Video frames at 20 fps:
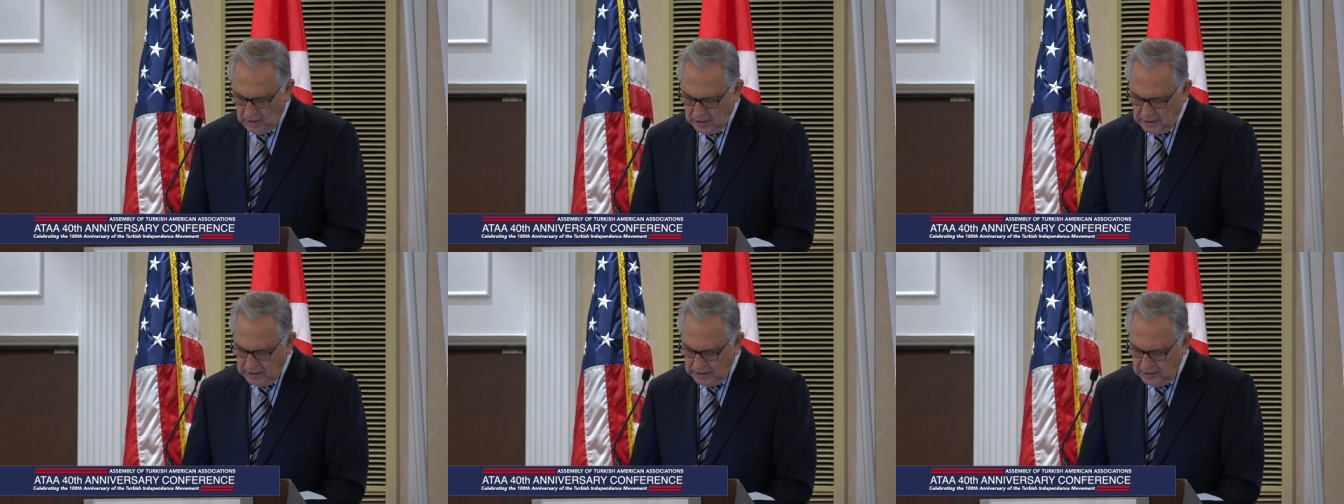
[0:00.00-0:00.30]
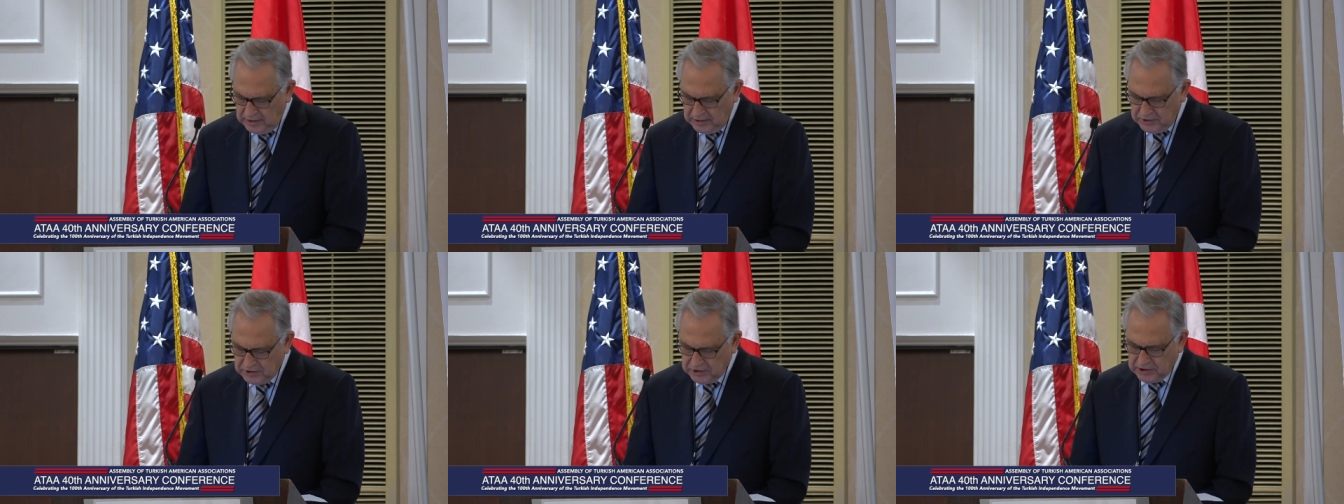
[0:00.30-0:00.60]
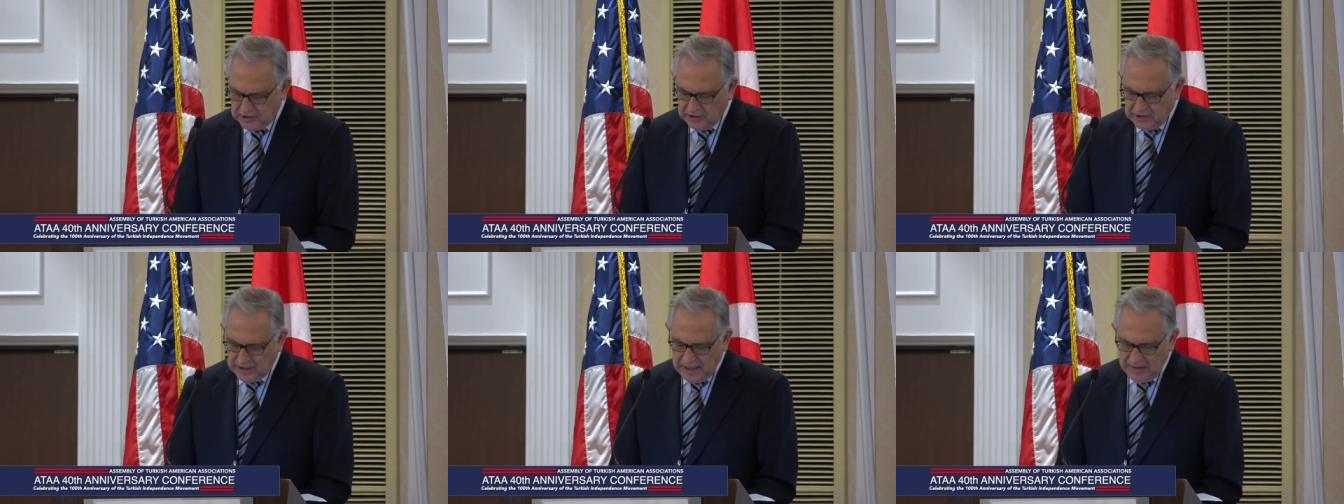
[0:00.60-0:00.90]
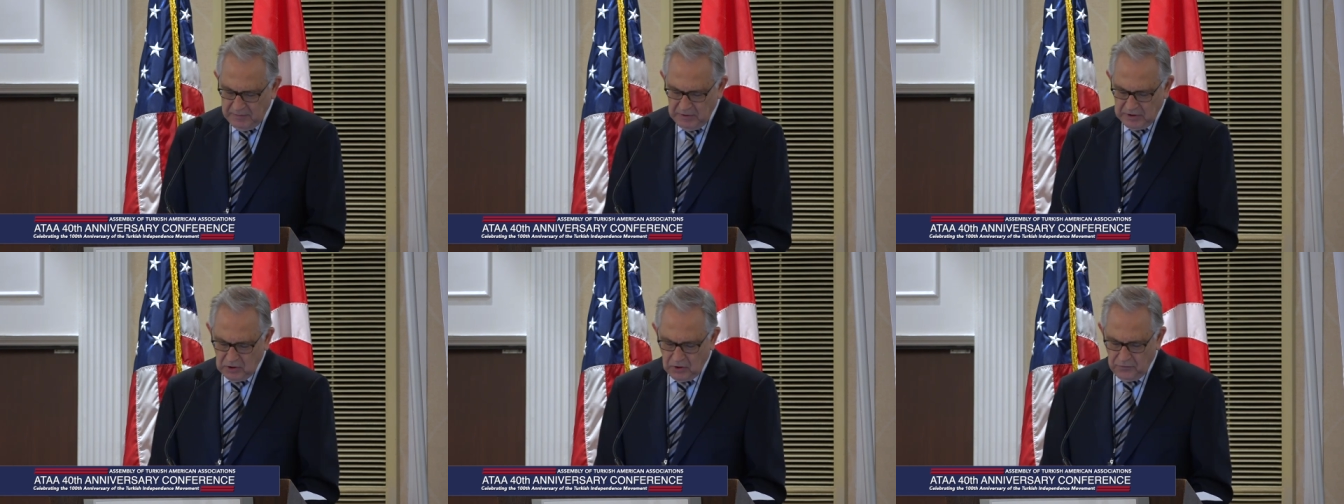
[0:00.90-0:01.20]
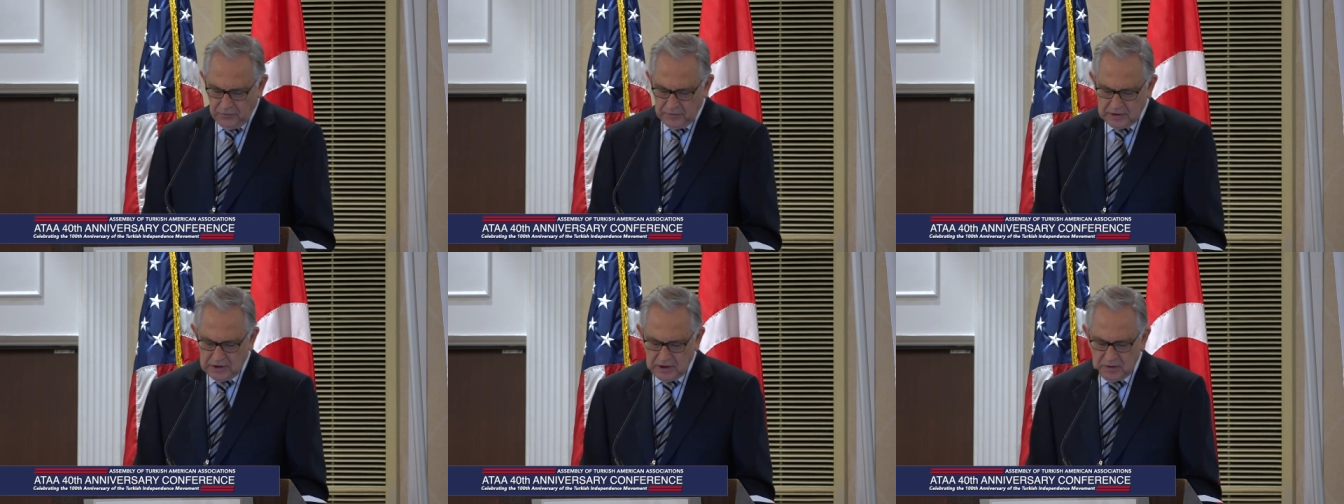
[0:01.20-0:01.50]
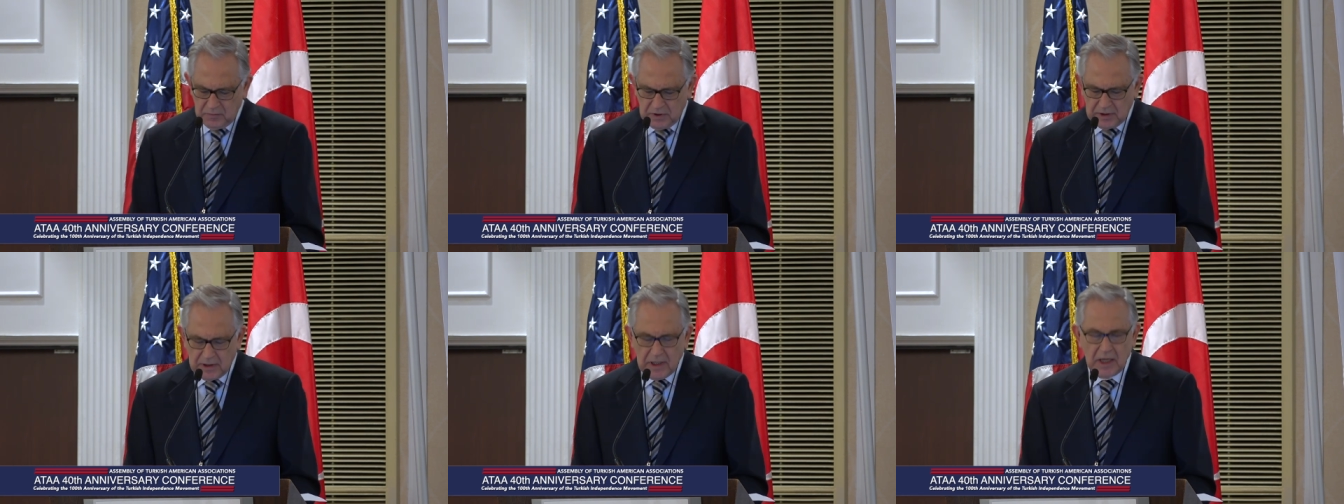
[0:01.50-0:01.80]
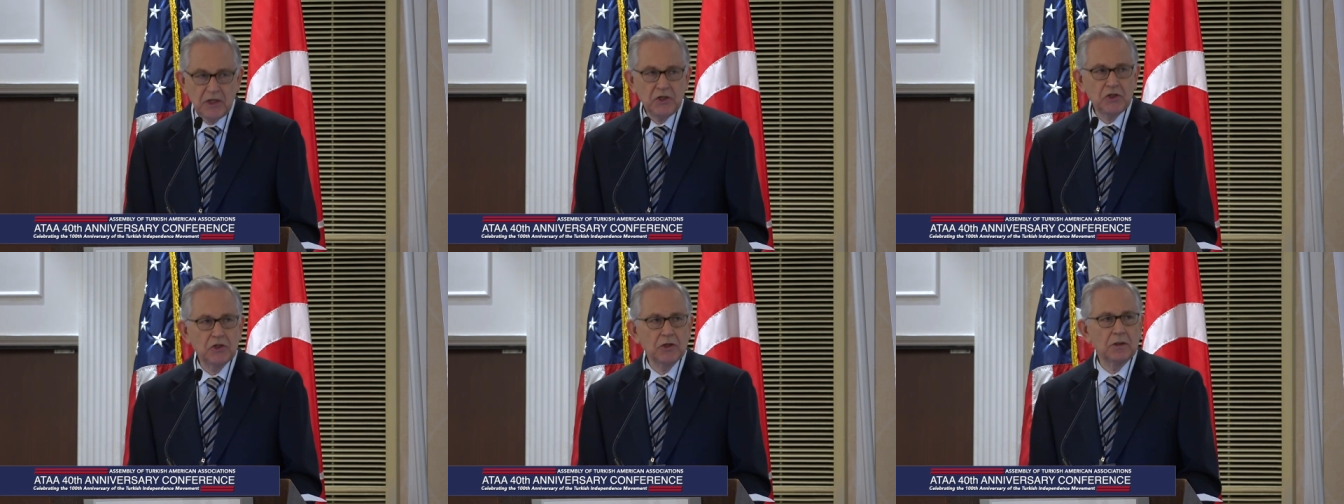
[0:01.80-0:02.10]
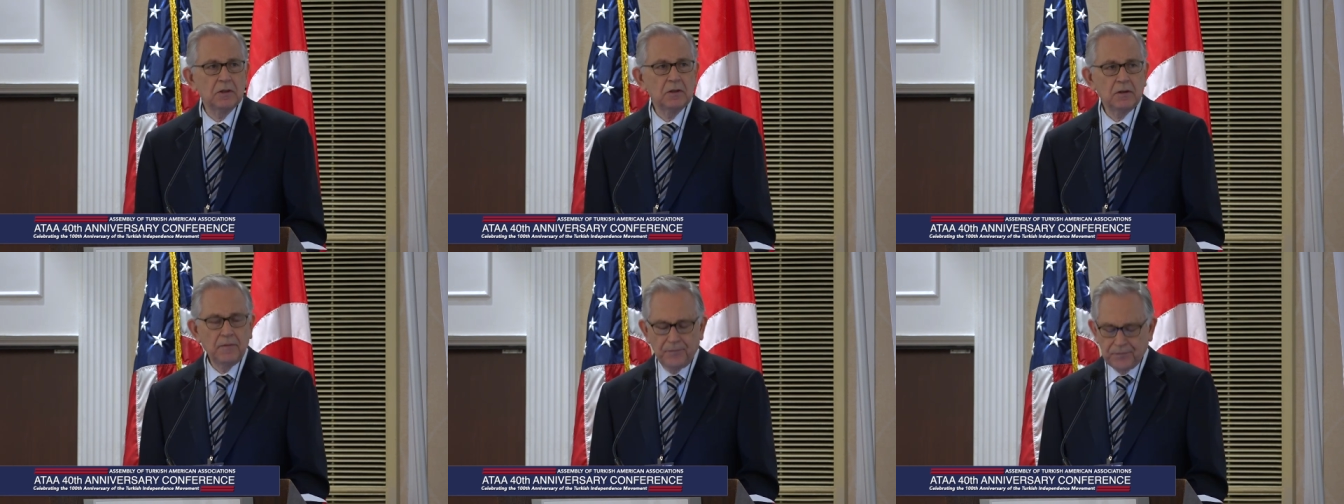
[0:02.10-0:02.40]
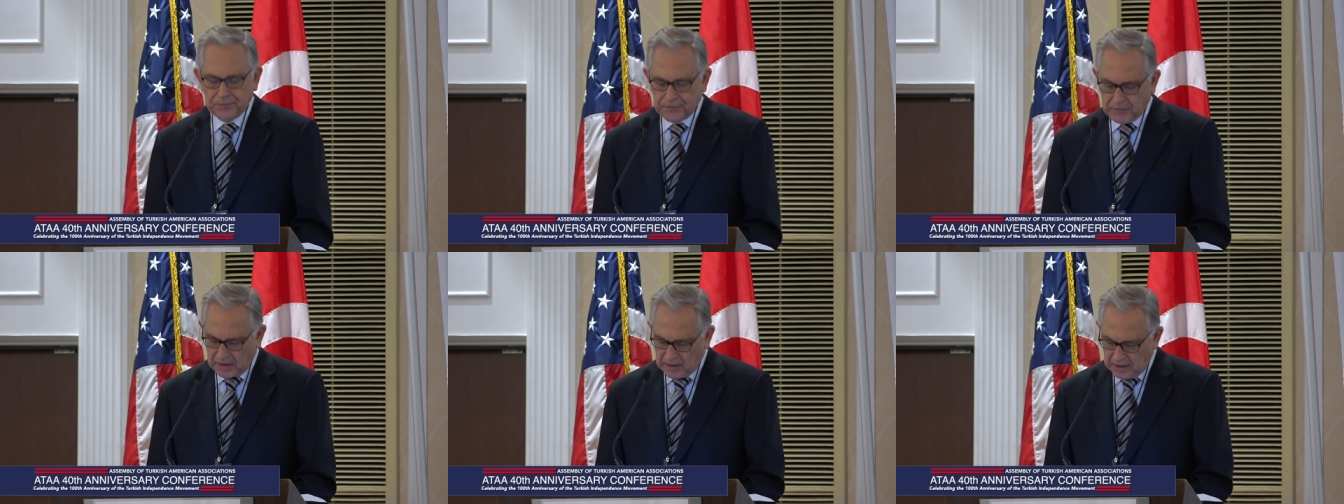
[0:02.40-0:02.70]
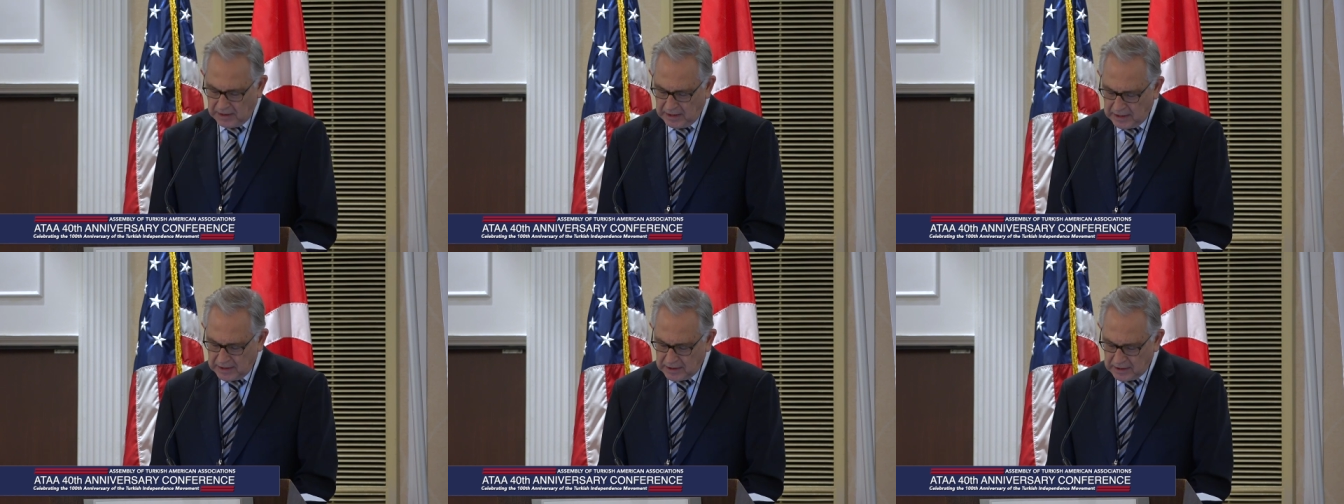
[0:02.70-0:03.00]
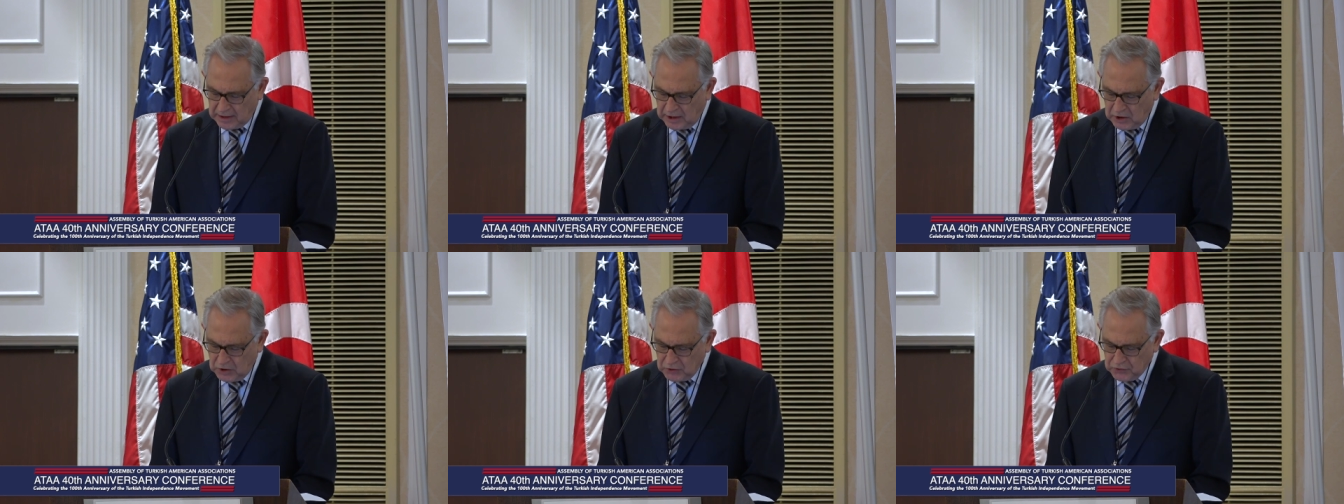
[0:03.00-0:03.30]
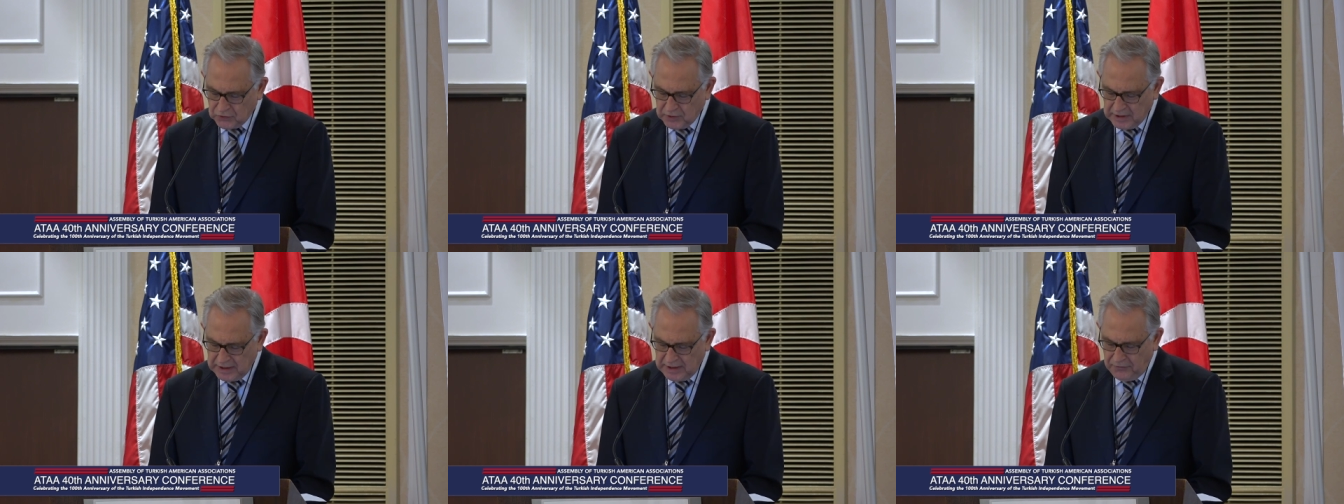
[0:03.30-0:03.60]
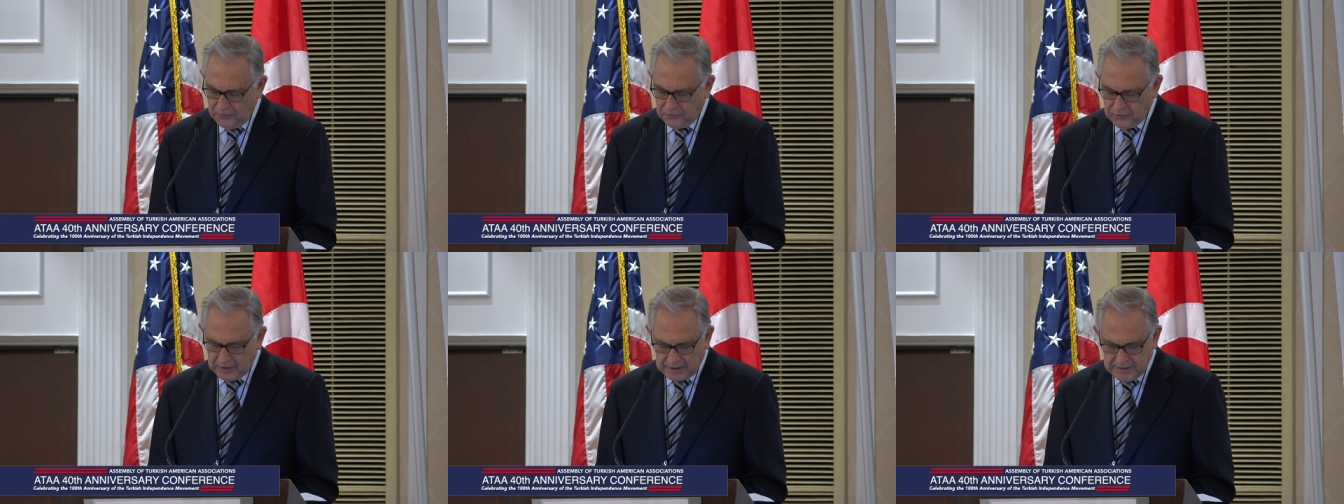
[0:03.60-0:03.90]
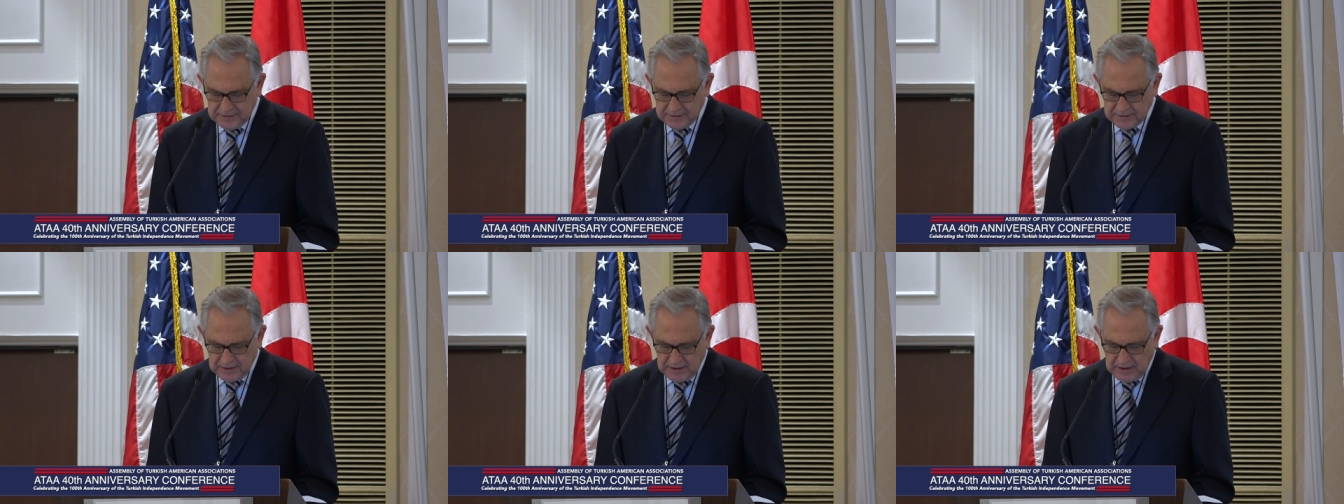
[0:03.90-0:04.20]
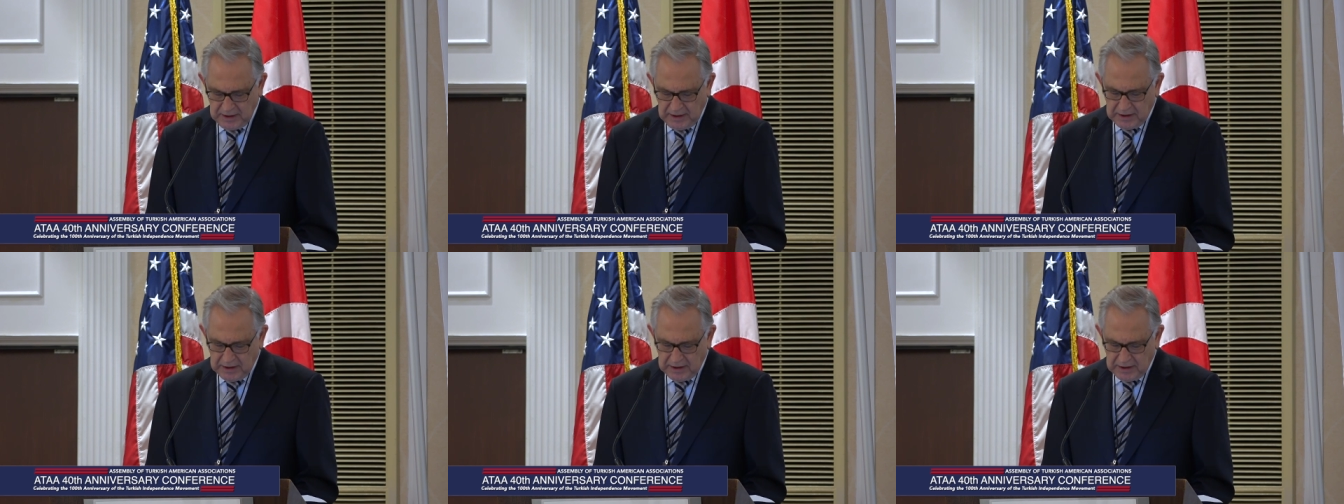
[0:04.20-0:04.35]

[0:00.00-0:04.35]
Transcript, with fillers: In this climate of intimidation and outright threats,